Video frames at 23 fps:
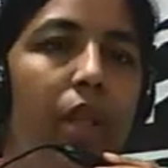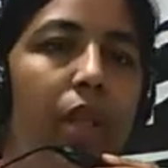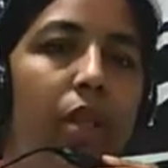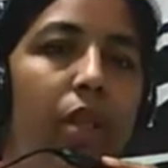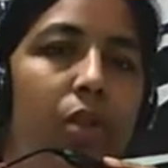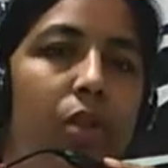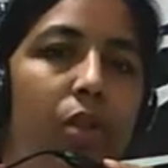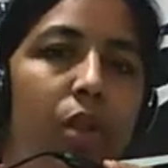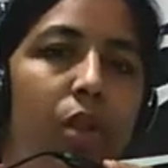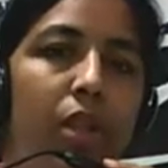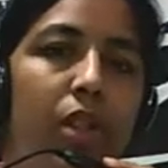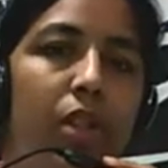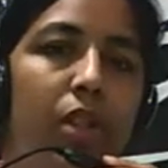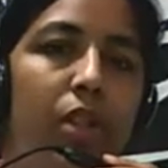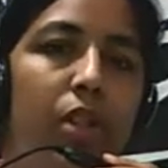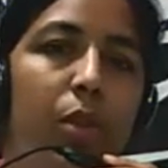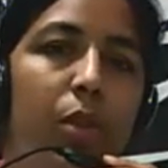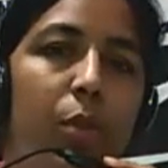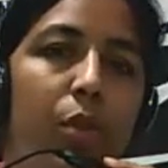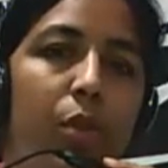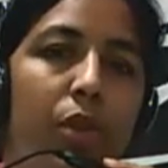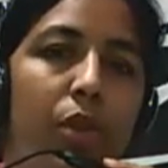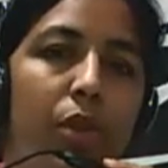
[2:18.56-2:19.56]
So the
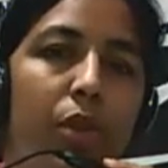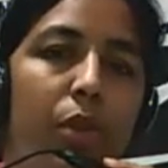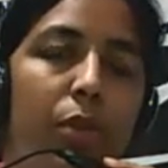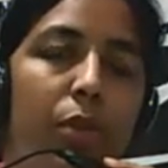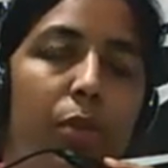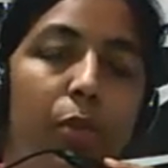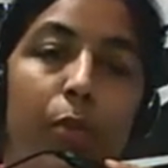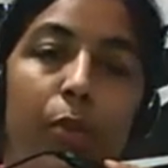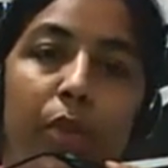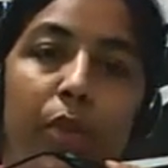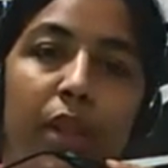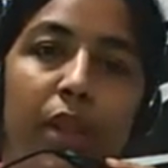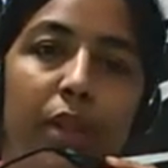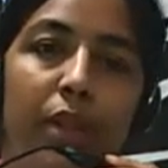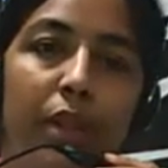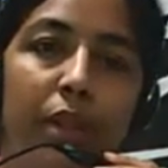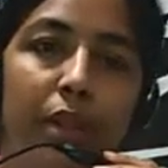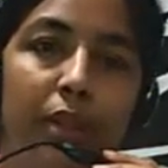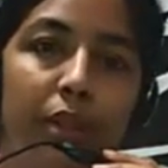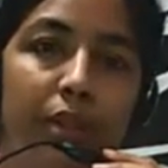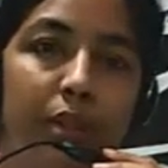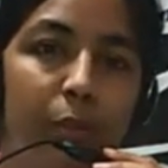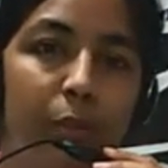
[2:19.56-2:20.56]
distribution of
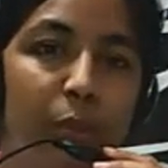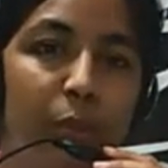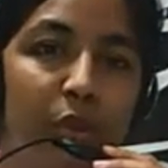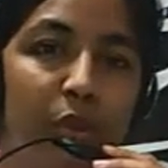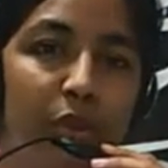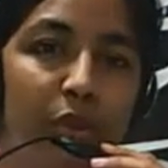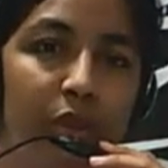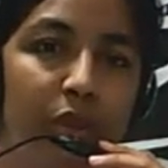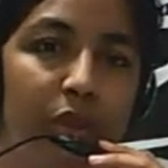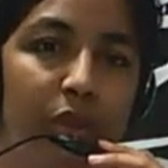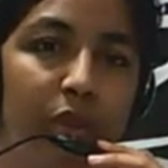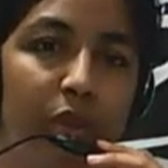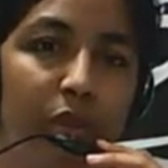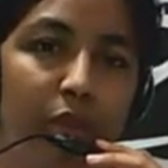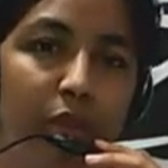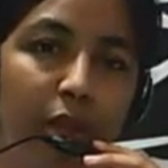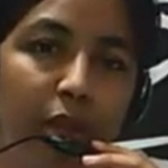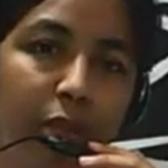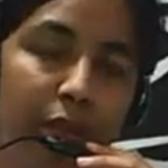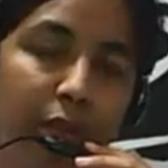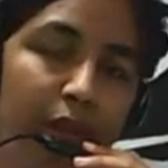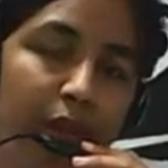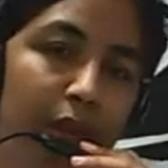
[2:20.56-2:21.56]
14 species
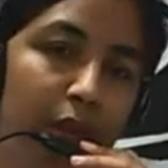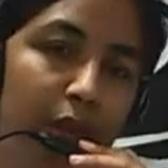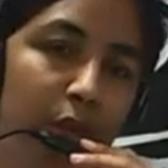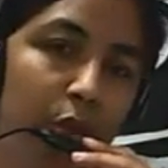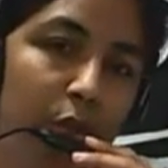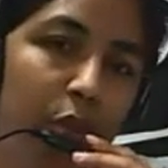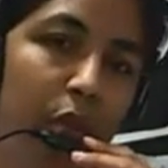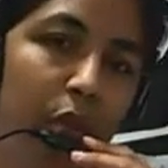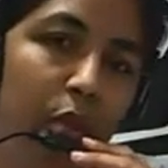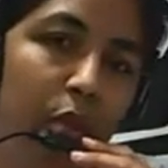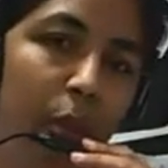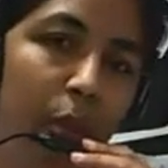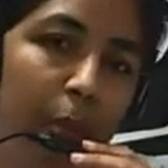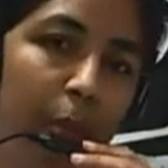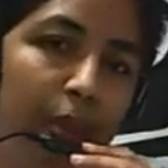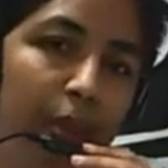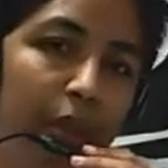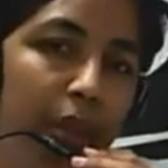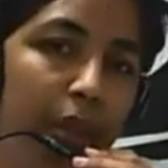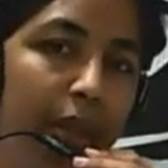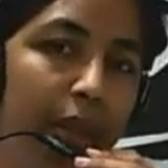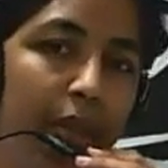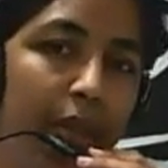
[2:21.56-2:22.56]
confined to a
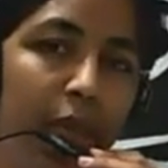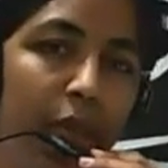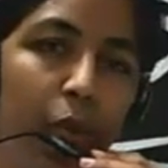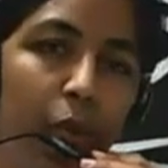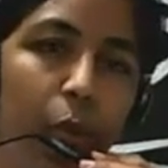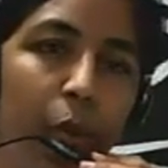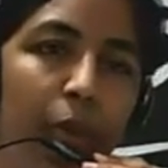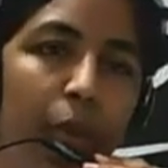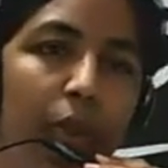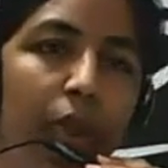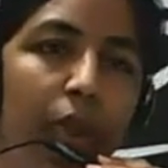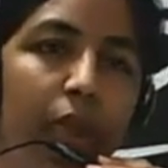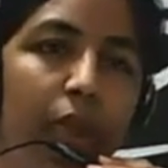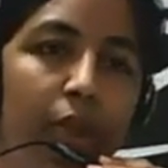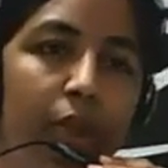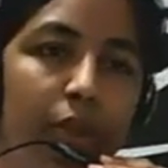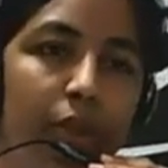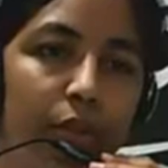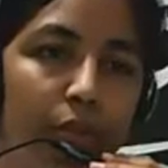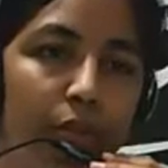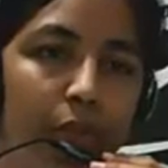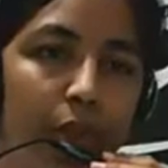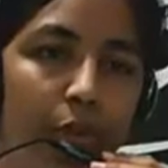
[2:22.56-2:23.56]
tropical and humid
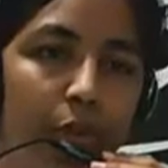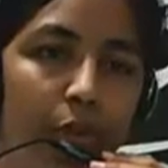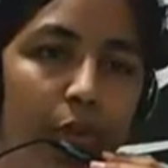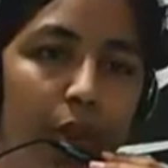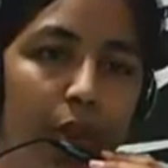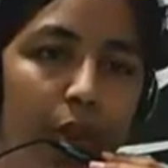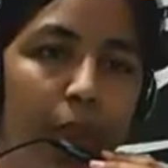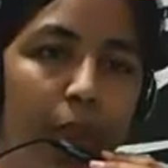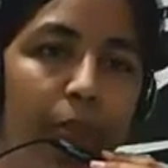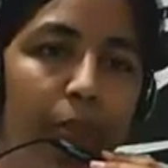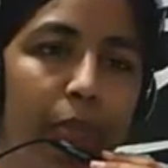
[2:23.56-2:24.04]
region. Okay.